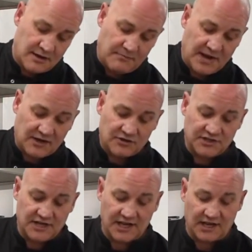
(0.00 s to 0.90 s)
back
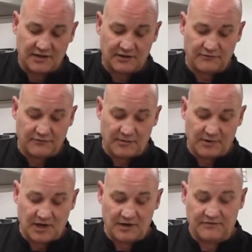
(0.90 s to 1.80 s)
underneath, flip it
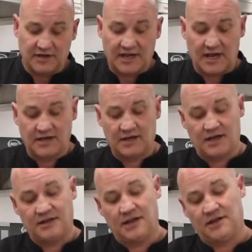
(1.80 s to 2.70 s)
over again,
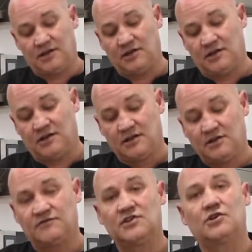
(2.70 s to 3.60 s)
and then
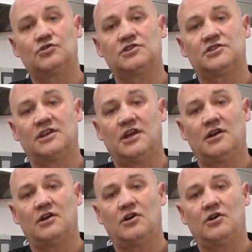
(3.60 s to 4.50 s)
you've cooked
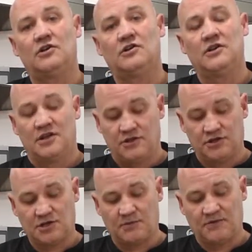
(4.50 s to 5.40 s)
the
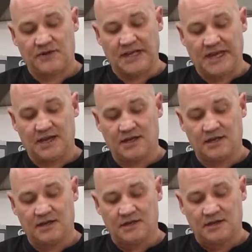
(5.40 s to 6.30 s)
top of the egg
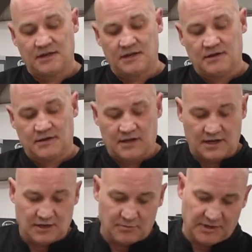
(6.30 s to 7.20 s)

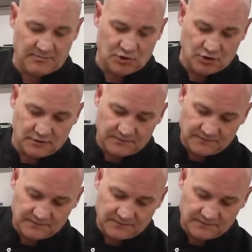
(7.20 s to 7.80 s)
a little bit more.